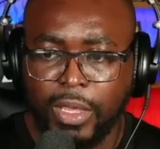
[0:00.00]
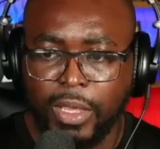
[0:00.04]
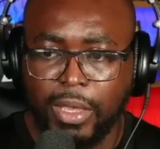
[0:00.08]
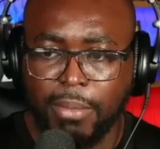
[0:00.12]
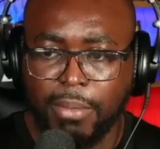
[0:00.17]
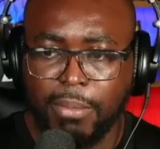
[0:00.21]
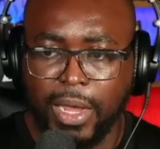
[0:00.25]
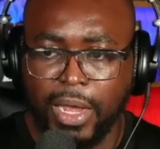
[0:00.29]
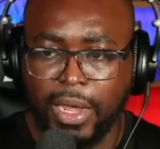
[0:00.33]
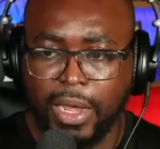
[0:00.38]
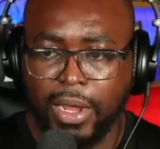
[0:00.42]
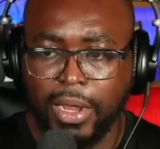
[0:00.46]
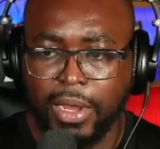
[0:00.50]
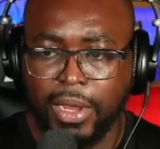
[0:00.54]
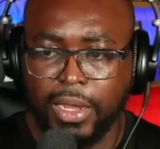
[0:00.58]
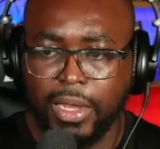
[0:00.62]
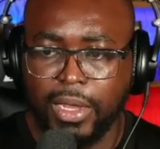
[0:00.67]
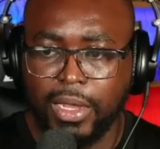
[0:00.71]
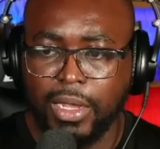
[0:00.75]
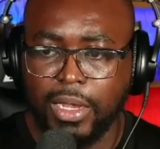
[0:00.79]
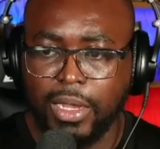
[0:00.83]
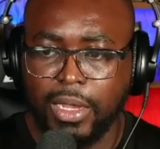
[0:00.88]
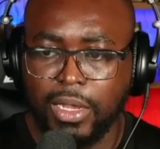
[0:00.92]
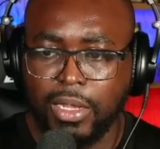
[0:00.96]
by
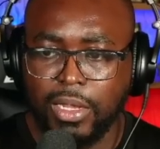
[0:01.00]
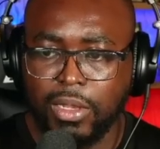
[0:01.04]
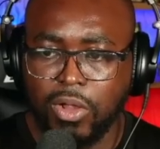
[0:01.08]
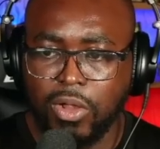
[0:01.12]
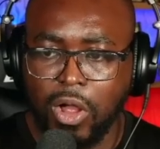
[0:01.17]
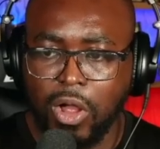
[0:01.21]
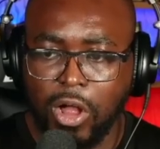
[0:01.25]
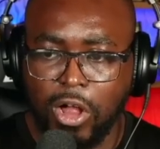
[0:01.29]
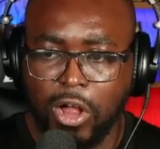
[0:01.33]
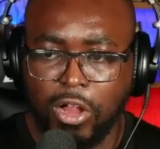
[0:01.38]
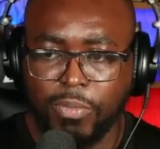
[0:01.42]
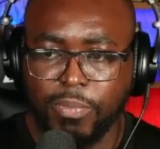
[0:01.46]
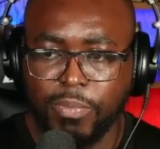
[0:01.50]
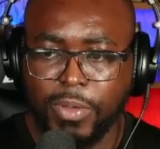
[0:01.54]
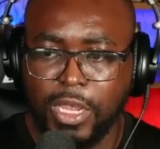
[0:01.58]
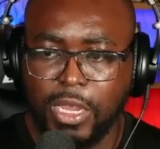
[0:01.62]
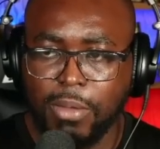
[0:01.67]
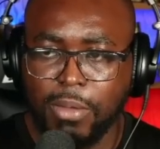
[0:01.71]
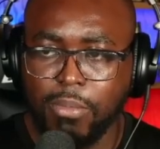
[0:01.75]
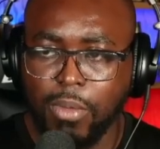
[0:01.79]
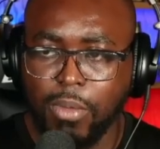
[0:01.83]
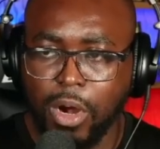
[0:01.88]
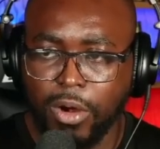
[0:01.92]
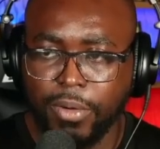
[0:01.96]
uh,
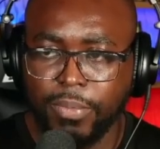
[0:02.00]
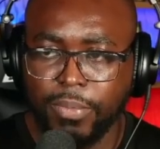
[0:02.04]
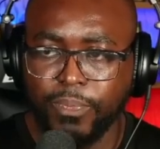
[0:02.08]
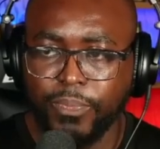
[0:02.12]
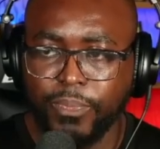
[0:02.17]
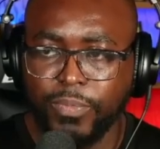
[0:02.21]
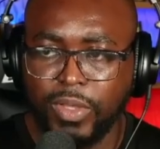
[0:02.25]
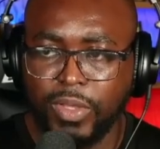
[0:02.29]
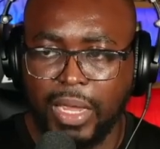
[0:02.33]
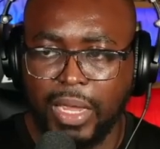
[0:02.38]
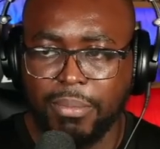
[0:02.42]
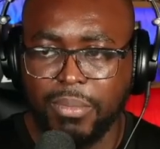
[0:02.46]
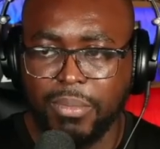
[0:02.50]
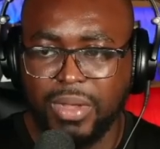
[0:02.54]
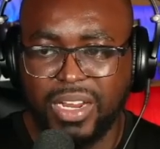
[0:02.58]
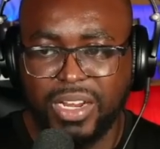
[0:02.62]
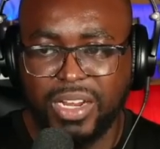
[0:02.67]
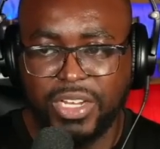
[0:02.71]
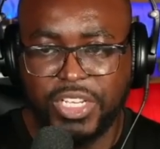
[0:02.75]
Colby Martin. I'm going